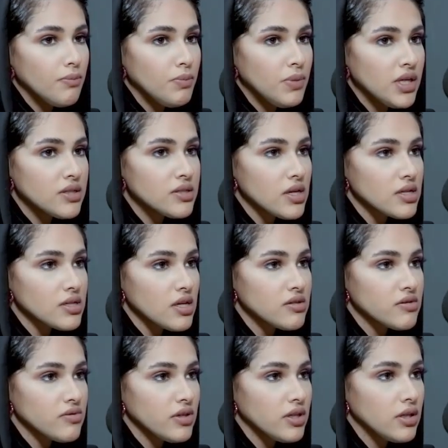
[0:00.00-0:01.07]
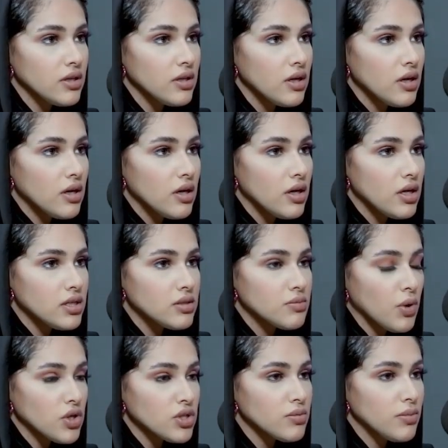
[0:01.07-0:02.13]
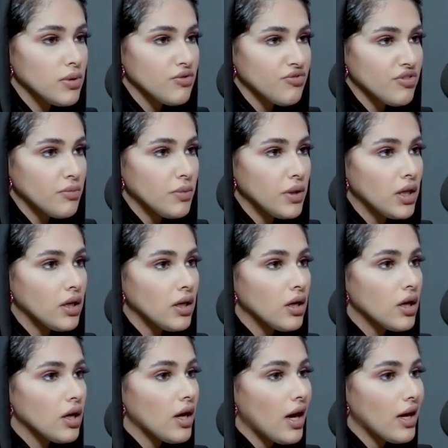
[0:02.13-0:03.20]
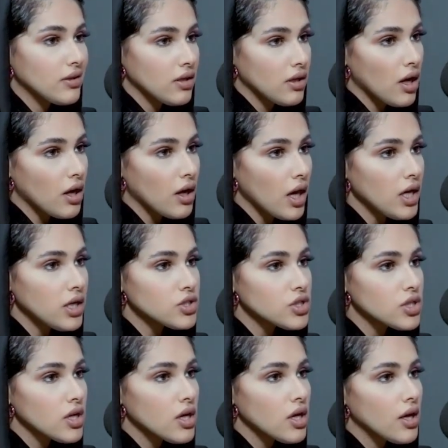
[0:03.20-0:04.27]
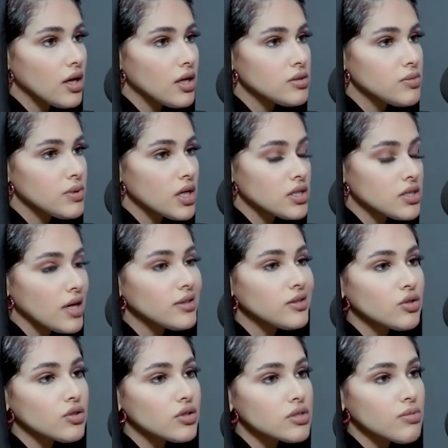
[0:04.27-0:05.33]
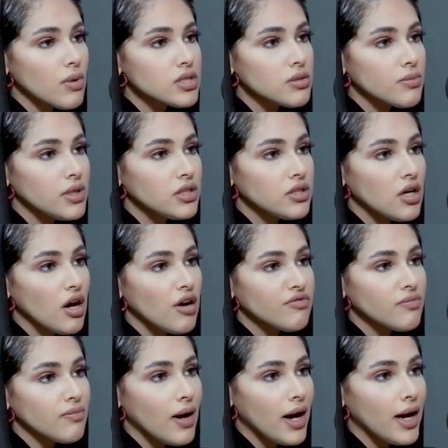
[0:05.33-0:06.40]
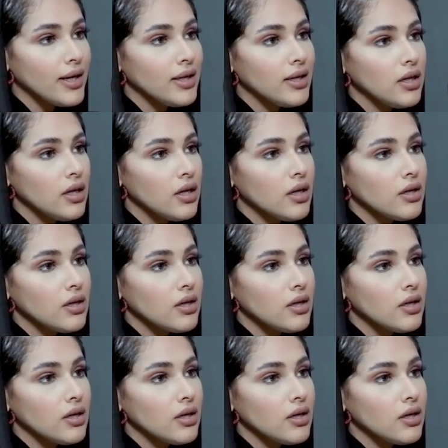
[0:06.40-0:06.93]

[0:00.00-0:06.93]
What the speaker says: being successful is possible for me at a young age is because I took responsibility of my